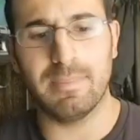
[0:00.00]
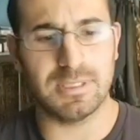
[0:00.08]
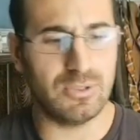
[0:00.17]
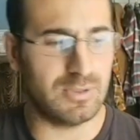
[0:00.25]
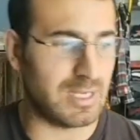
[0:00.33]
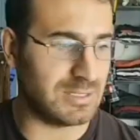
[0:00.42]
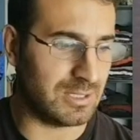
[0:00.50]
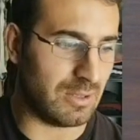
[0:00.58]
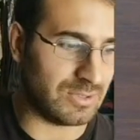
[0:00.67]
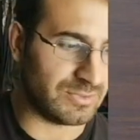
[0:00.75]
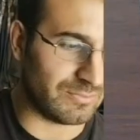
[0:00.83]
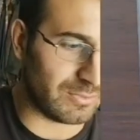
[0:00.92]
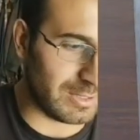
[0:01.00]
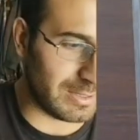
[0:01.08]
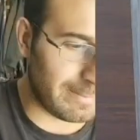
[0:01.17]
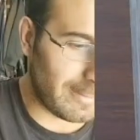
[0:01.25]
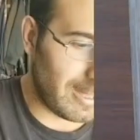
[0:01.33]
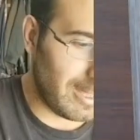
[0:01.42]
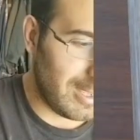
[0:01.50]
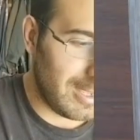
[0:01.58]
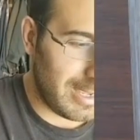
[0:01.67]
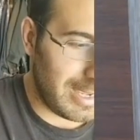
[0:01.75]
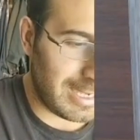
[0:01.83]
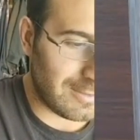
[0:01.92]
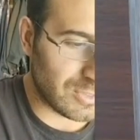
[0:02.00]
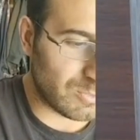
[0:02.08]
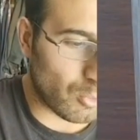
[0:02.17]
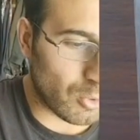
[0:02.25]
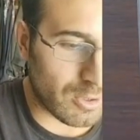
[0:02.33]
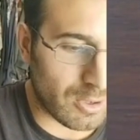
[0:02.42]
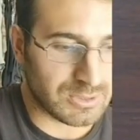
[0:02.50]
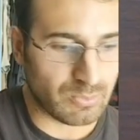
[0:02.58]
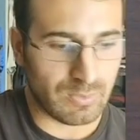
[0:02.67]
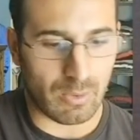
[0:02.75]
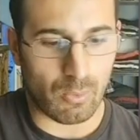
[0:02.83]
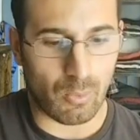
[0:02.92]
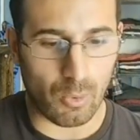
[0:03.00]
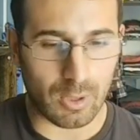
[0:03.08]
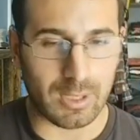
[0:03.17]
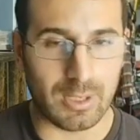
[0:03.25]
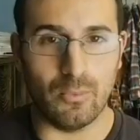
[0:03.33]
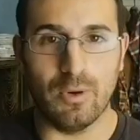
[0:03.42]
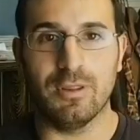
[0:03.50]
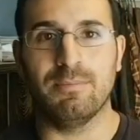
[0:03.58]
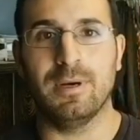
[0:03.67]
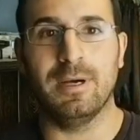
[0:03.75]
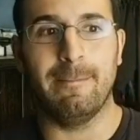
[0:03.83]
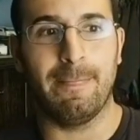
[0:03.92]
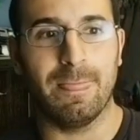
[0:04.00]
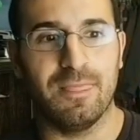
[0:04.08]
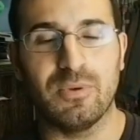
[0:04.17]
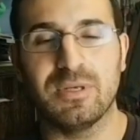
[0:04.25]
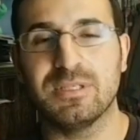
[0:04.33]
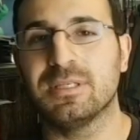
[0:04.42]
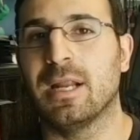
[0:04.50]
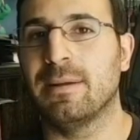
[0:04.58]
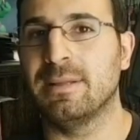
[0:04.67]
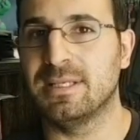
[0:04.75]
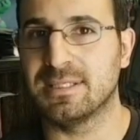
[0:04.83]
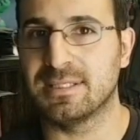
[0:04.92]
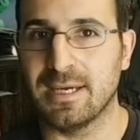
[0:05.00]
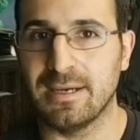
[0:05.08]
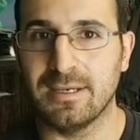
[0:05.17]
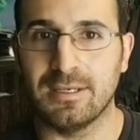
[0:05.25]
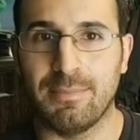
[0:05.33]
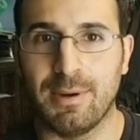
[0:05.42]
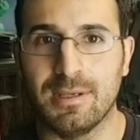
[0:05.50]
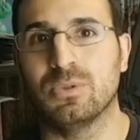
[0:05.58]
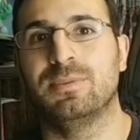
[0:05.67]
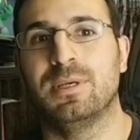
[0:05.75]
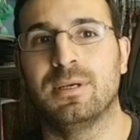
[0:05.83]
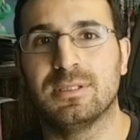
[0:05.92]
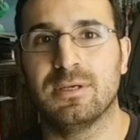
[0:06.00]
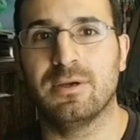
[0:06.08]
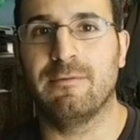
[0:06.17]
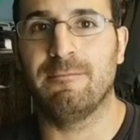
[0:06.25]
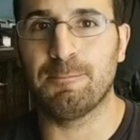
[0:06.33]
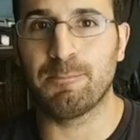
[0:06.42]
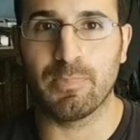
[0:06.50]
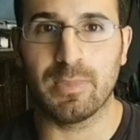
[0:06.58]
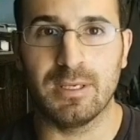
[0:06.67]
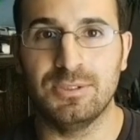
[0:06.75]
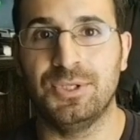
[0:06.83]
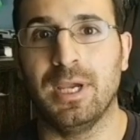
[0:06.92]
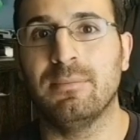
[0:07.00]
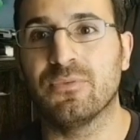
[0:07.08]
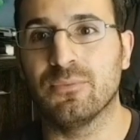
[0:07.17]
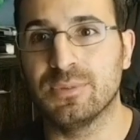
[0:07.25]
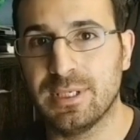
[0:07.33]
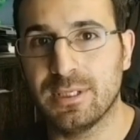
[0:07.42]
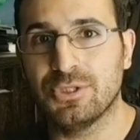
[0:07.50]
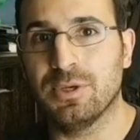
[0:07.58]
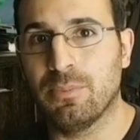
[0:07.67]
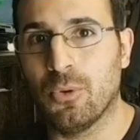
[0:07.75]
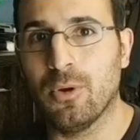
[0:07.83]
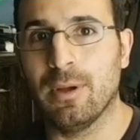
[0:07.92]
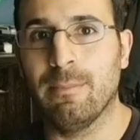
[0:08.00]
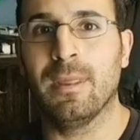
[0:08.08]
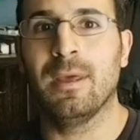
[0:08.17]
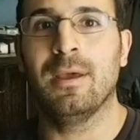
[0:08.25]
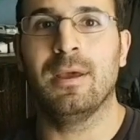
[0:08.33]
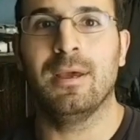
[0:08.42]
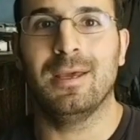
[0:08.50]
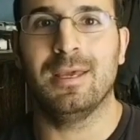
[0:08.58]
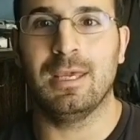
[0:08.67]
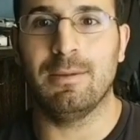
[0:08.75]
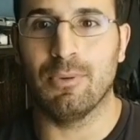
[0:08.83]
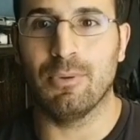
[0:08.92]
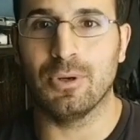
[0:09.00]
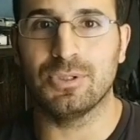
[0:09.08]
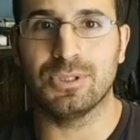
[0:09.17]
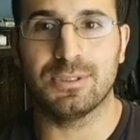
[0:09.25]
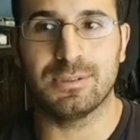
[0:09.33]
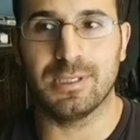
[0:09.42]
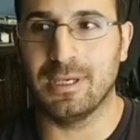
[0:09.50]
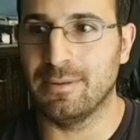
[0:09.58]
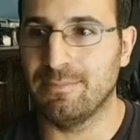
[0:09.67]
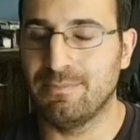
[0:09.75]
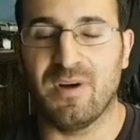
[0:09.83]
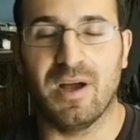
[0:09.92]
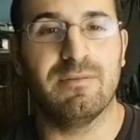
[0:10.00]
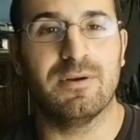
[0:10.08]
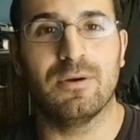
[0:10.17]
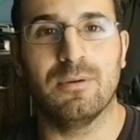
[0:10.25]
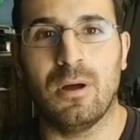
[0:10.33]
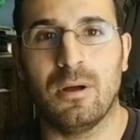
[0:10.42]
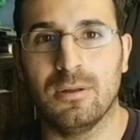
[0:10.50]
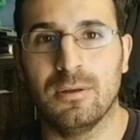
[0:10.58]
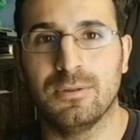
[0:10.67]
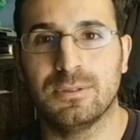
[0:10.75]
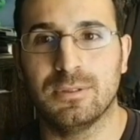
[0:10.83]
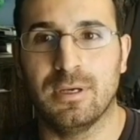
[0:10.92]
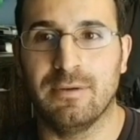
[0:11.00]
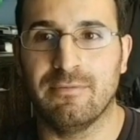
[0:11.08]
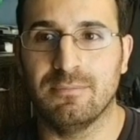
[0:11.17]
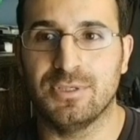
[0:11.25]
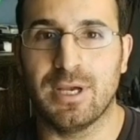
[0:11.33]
$2,000 for it. And there's more cards that we're working with, but the reason I decided to buy this was because of James from Z&G Emporium. He purchased 500 holos from